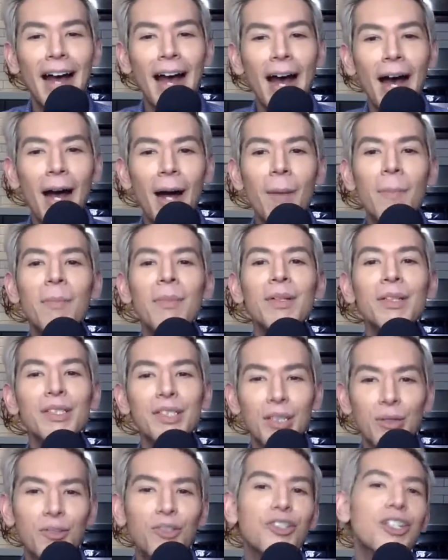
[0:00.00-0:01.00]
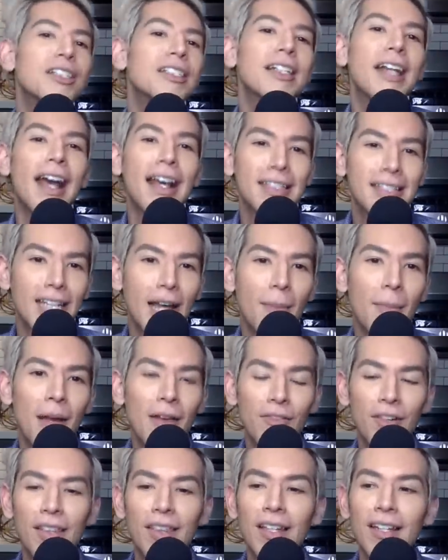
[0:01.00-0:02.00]
So just a heads up,
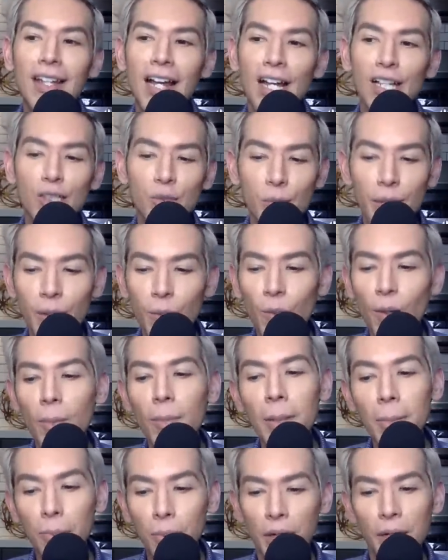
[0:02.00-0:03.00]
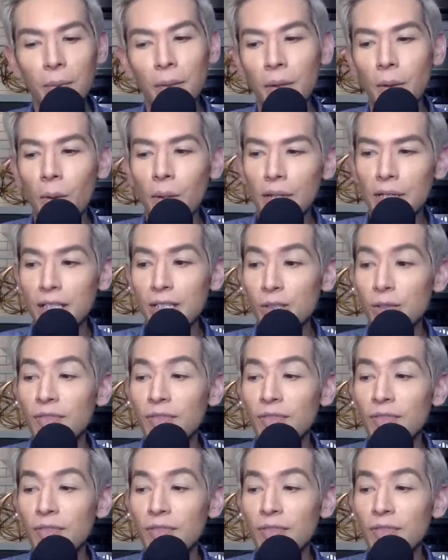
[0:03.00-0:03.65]
everything next week will be pre-recorded.